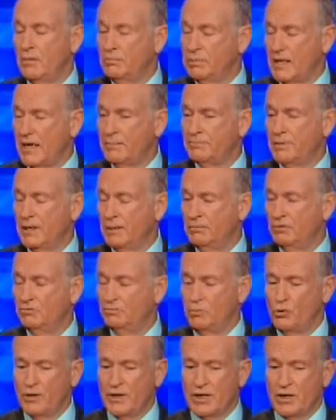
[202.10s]
now black
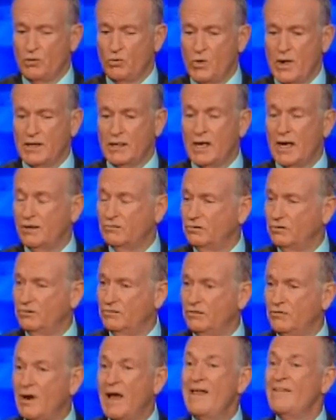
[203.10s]
babies born out of wedlock. So
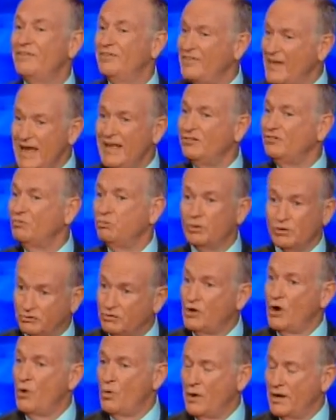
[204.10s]
it's, you know, that's
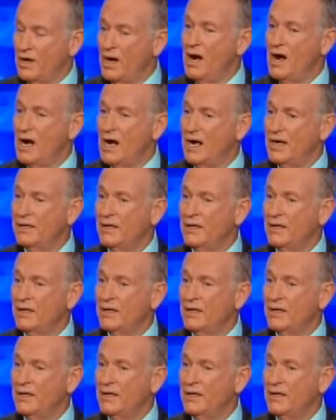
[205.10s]
what's going on.